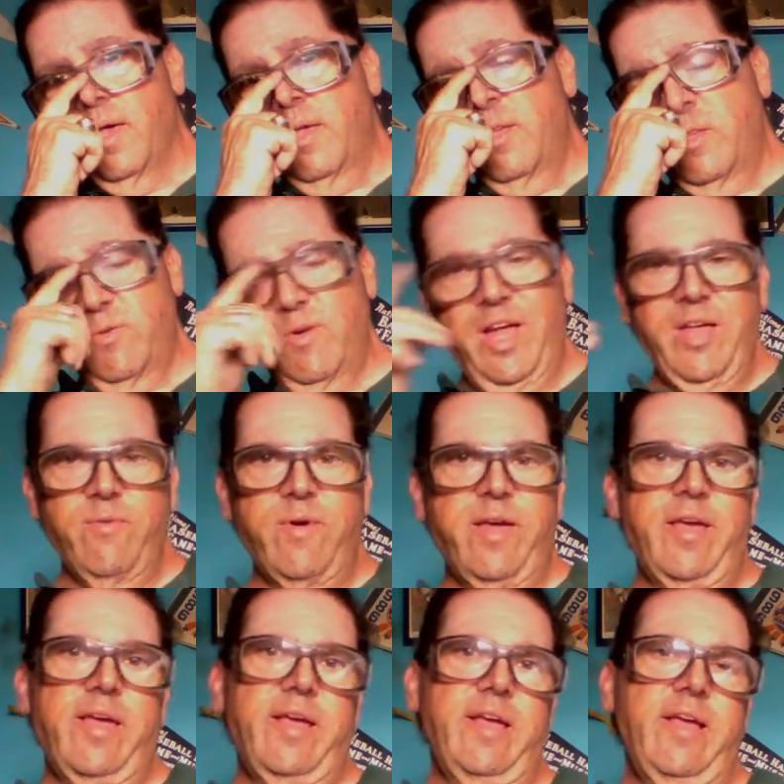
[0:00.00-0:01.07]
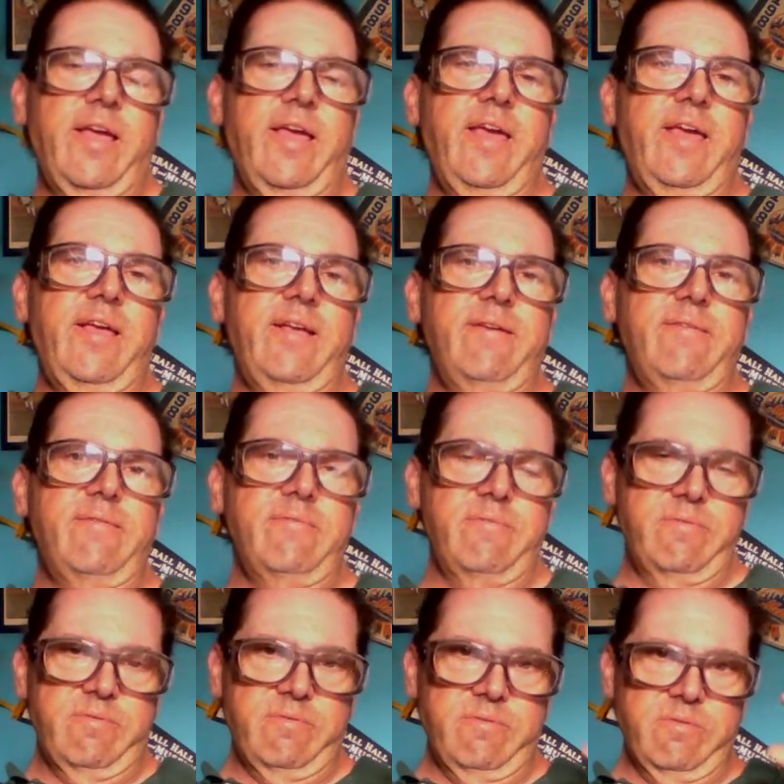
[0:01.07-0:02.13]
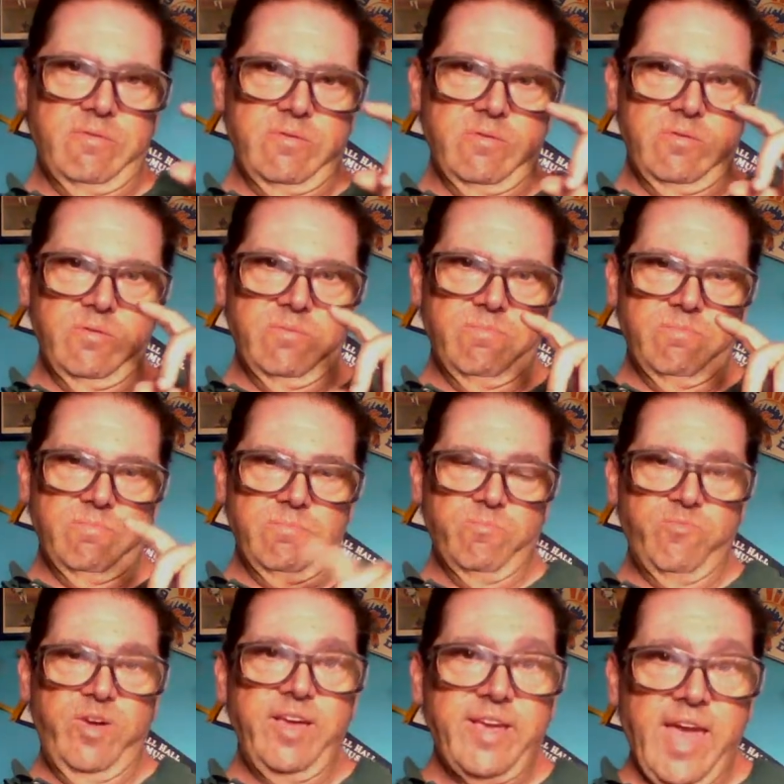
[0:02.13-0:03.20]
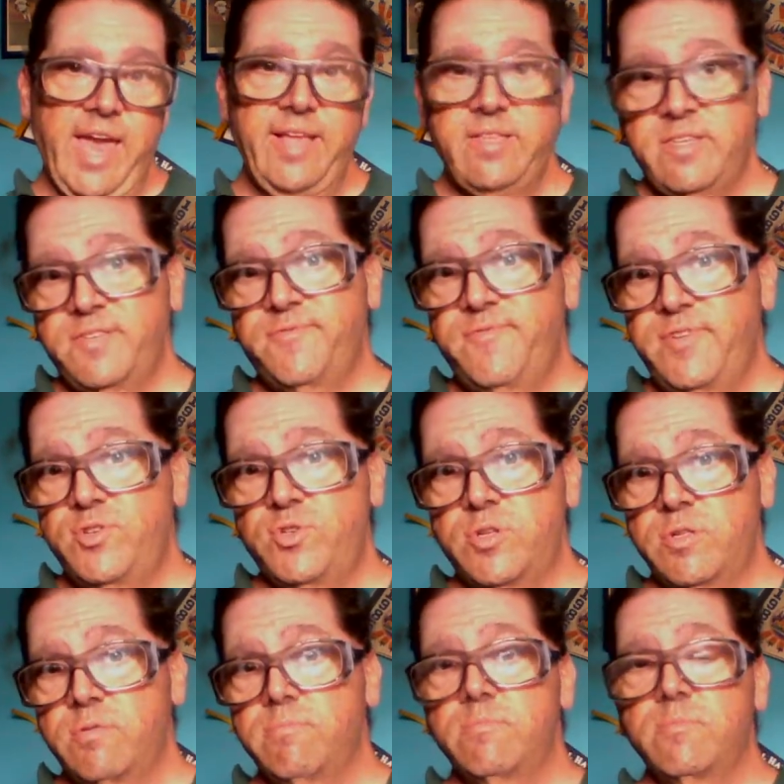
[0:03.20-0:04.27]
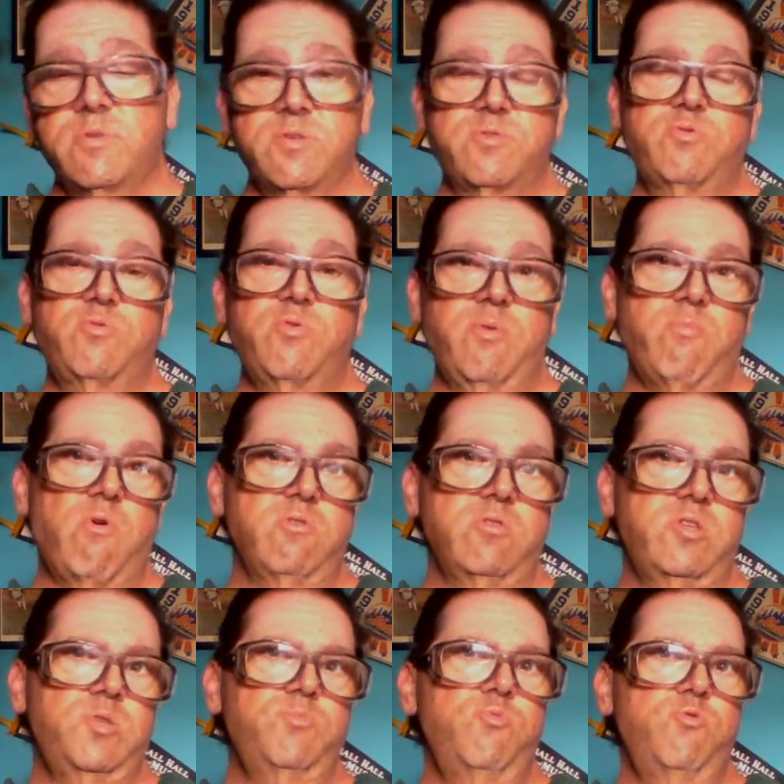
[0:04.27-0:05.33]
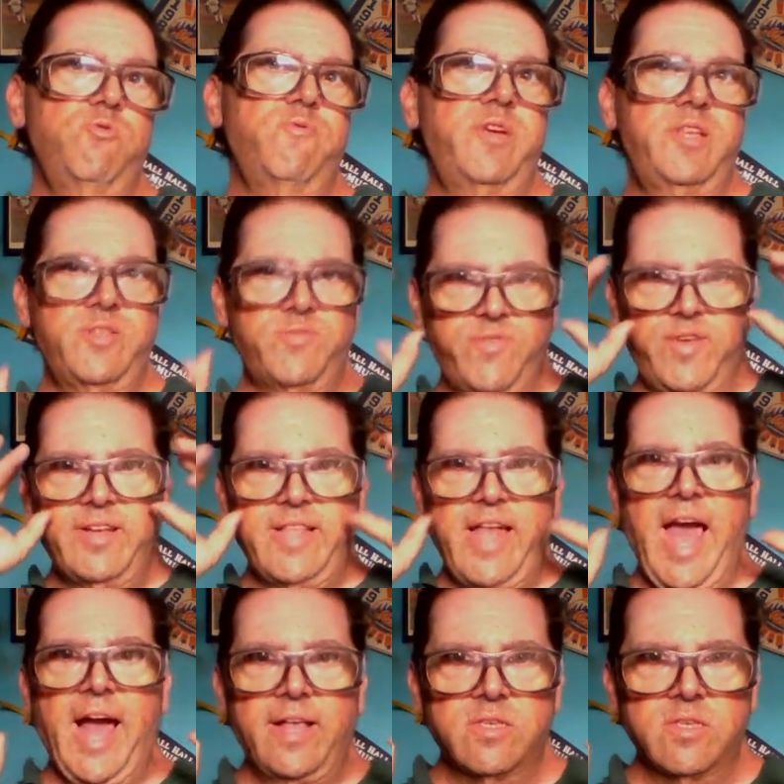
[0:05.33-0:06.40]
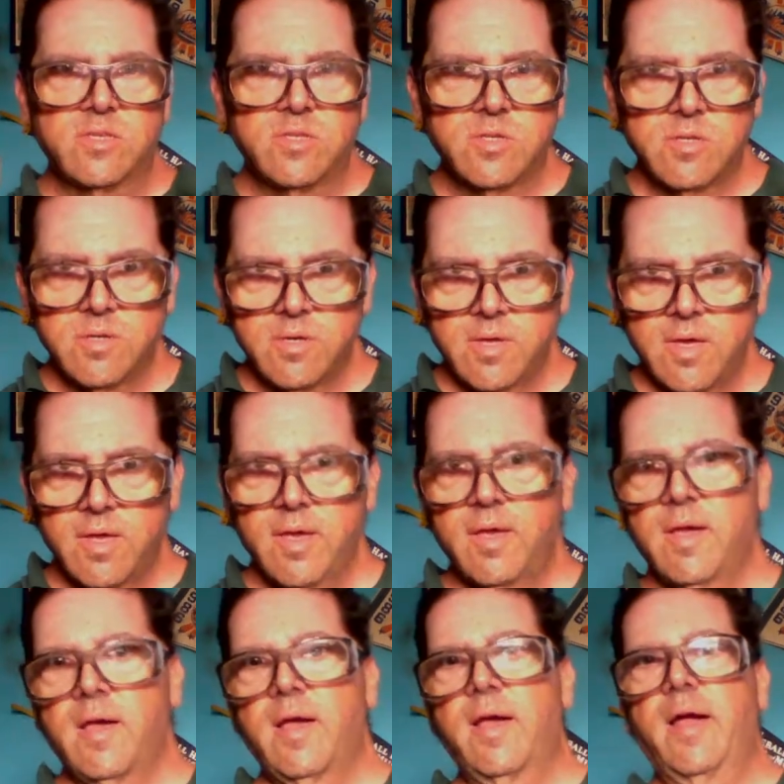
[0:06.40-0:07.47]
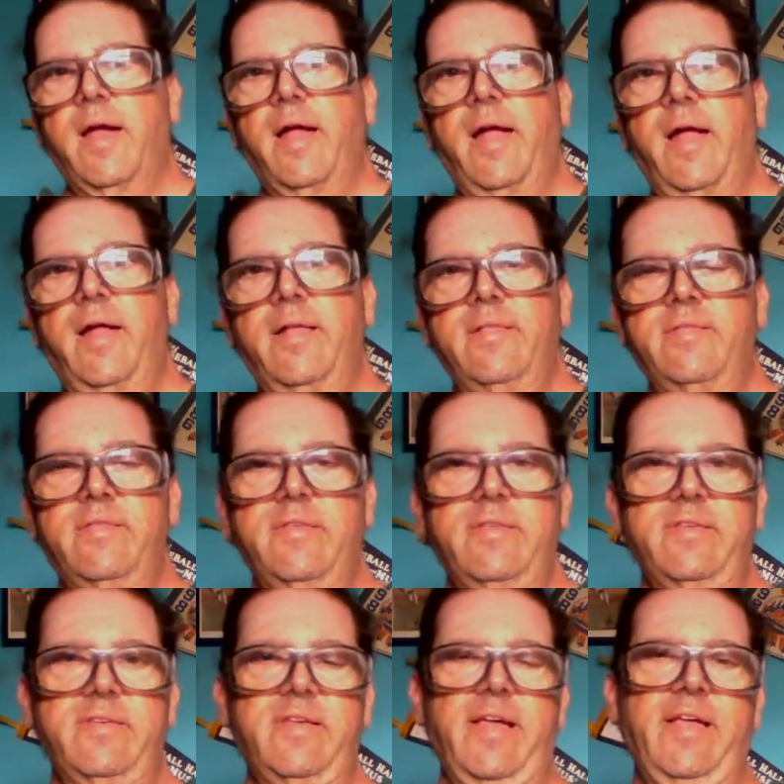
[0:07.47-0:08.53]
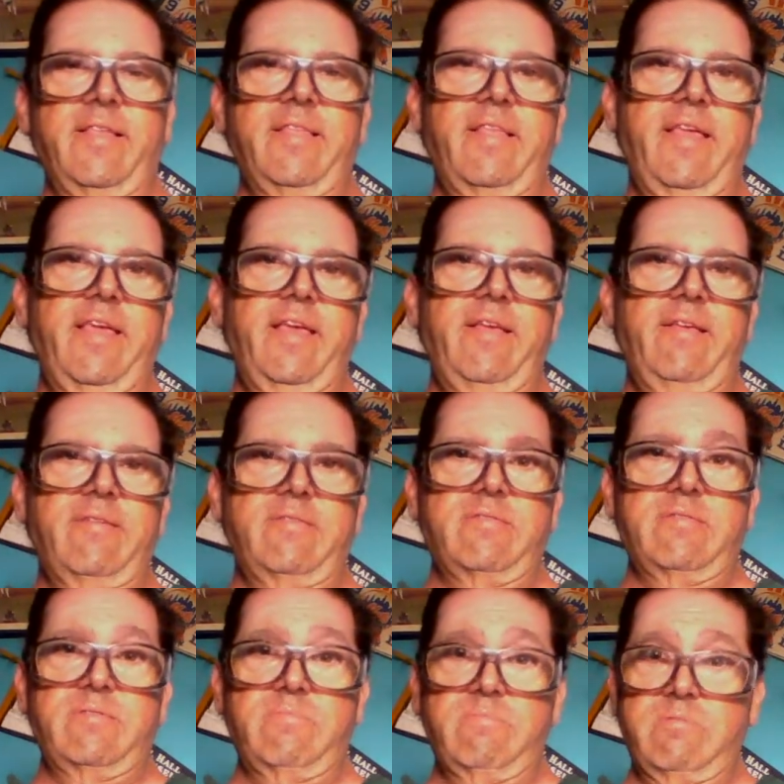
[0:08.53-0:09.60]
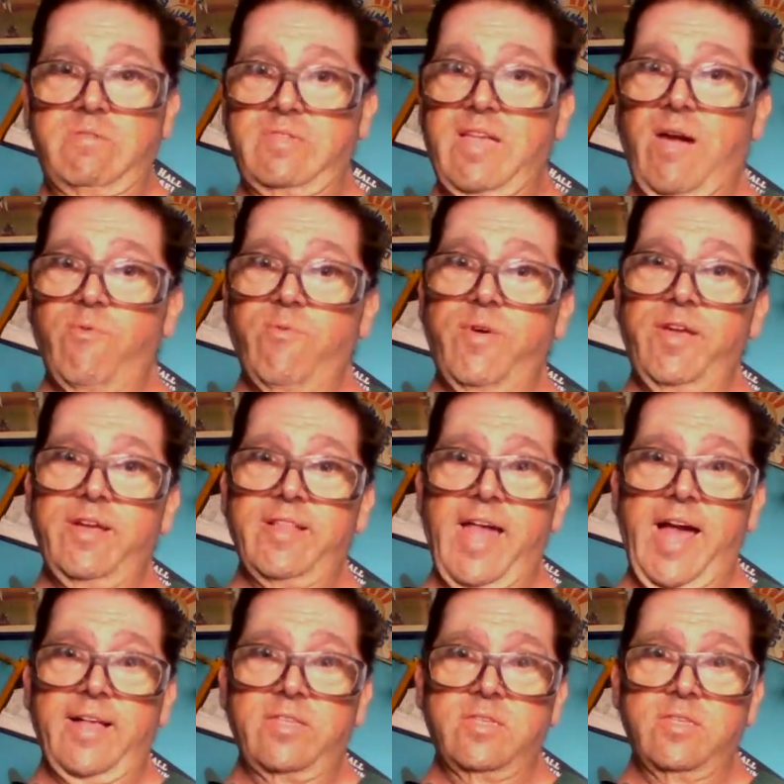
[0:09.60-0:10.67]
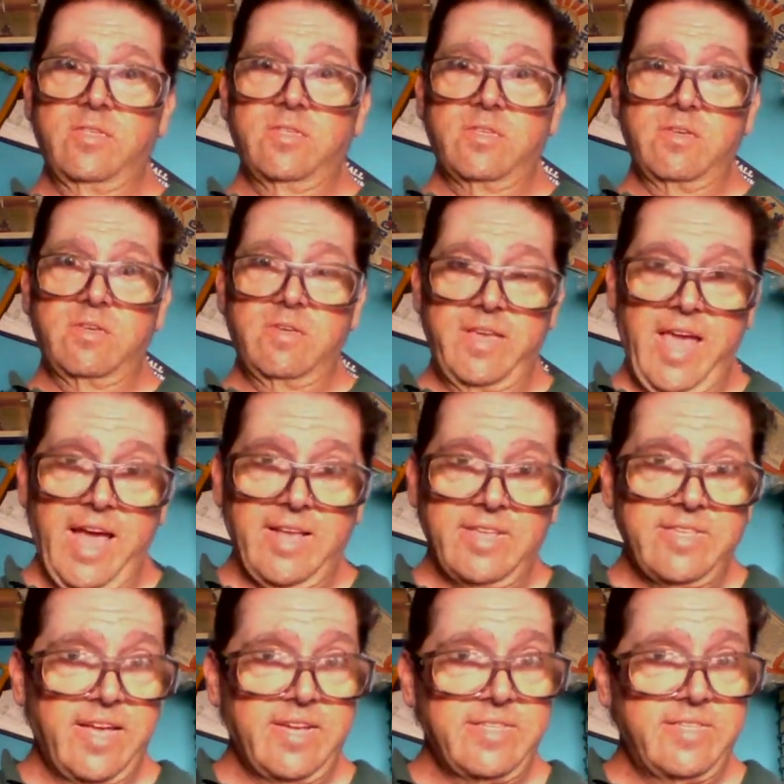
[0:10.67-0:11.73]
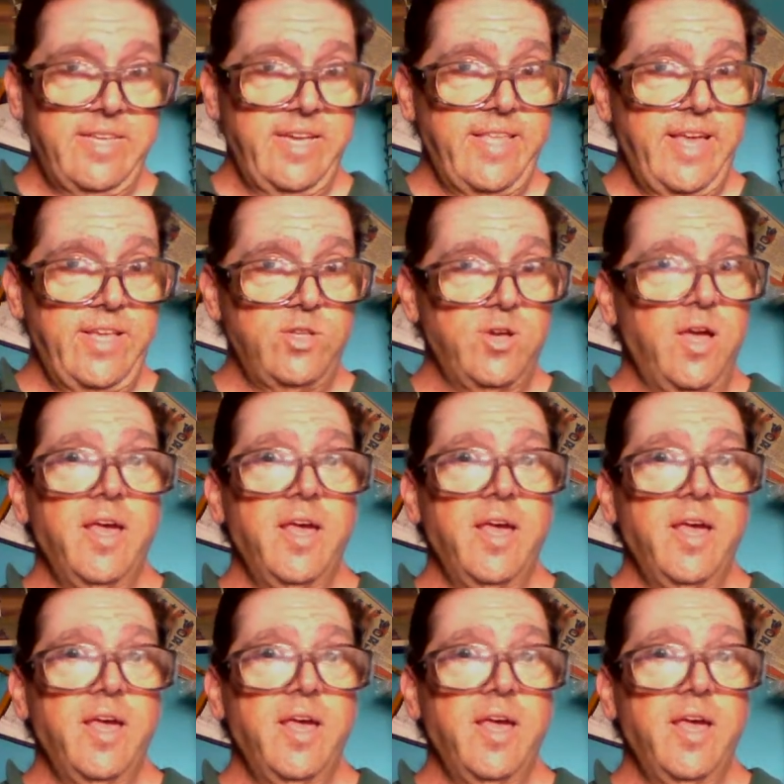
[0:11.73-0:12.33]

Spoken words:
So anyway, he regains his vision, because throughout most of his movie he's wearing glasses, and he's still wearing glasses. He acts like a teenager.